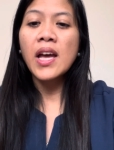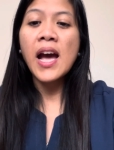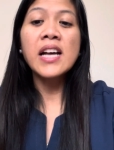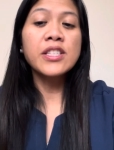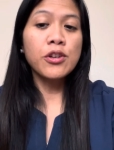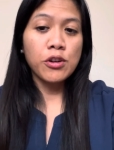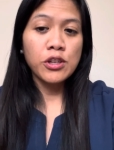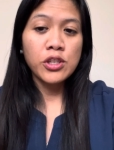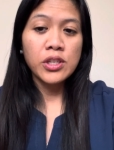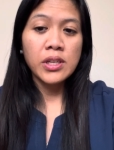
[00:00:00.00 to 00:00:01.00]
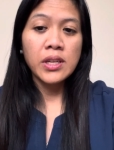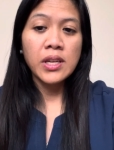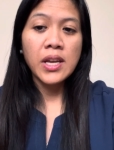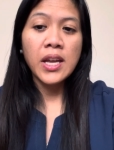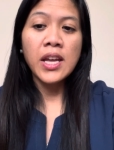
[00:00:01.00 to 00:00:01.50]
as a nurse
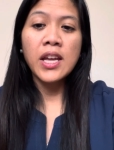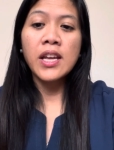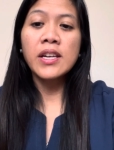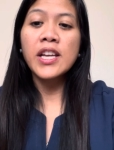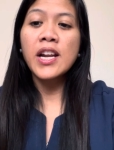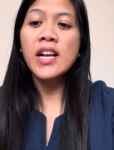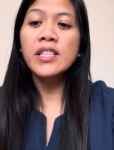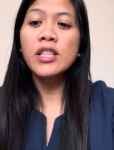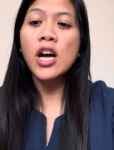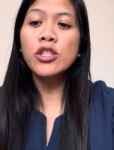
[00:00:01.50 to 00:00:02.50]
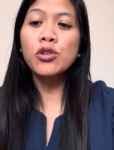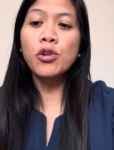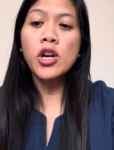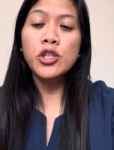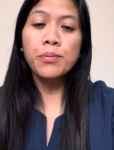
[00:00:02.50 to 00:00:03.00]
and it has a lot to
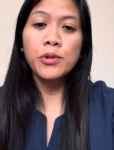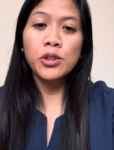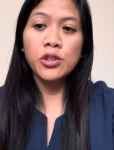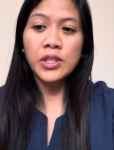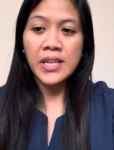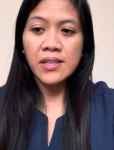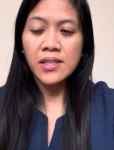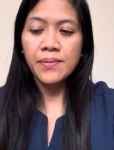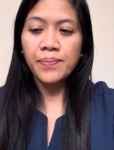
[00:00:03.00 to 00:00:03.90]
contribute to this.